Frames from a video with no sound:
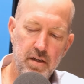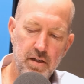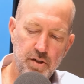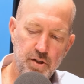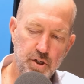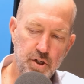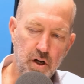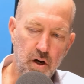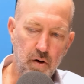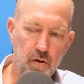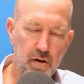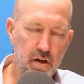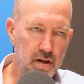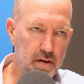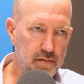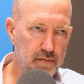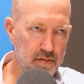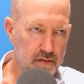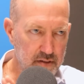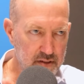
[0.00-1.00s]
shown
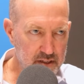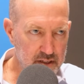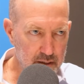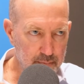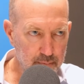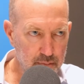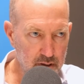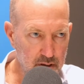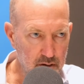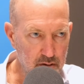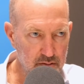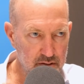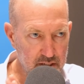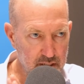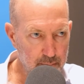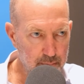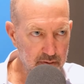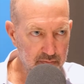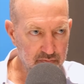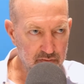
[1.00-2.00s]
and
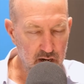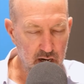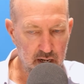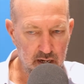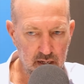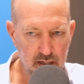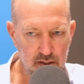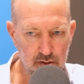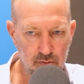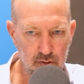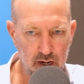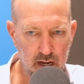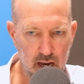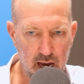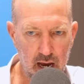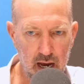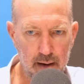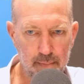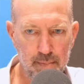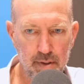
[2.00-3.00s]
simplified into an
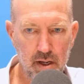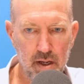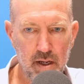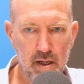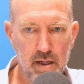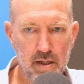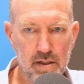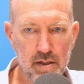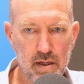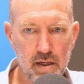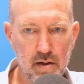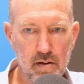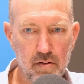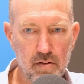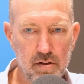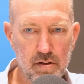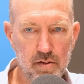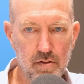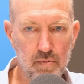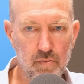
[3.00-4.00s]
app
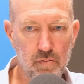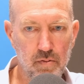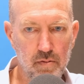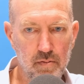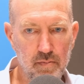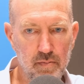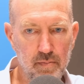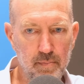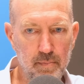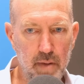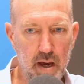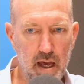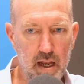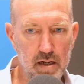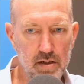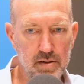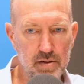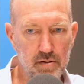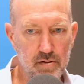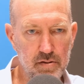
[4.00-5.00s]
to
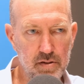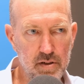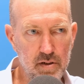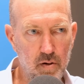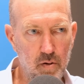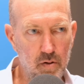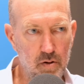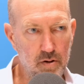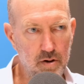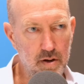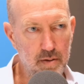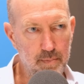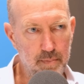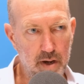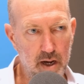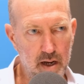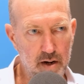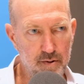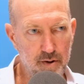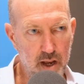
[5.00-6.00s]
manage their solar and
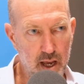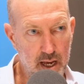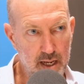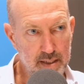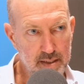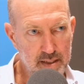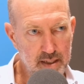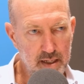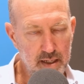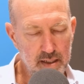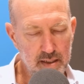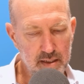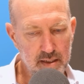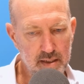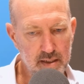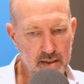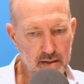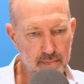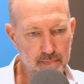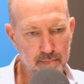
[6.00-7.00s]
battery
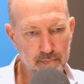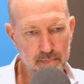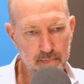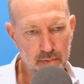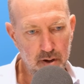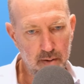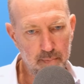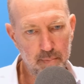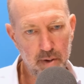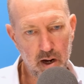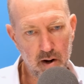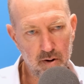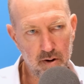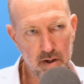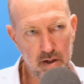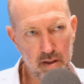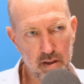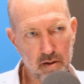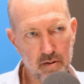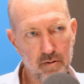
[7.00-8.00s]
assets, to pump power
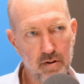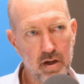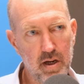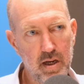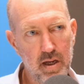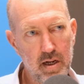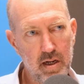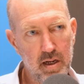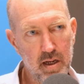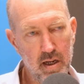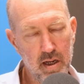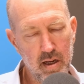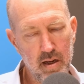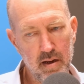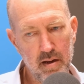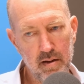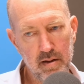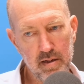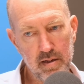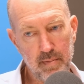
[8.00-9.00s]
into the grid,
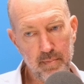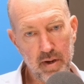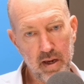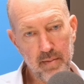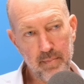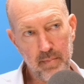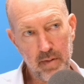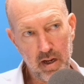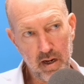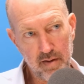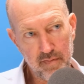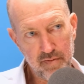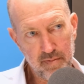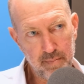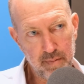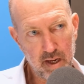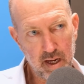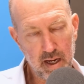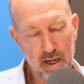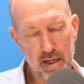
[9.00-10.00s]
to make money
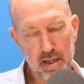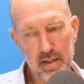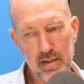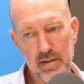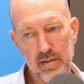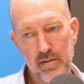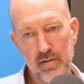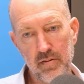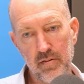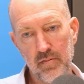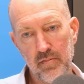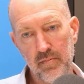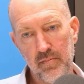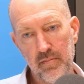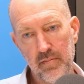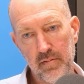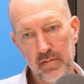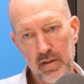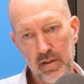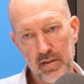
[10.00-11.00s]
from that, to
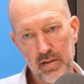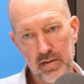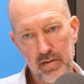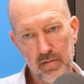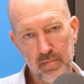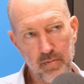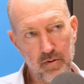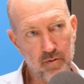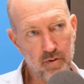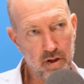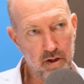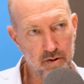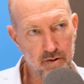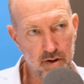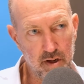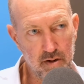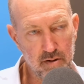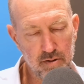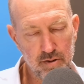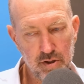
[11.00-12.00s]
consume greener
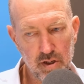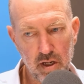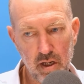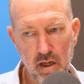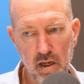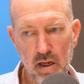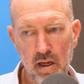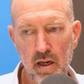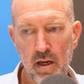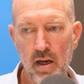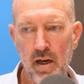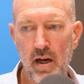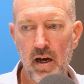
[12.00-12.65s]
energy.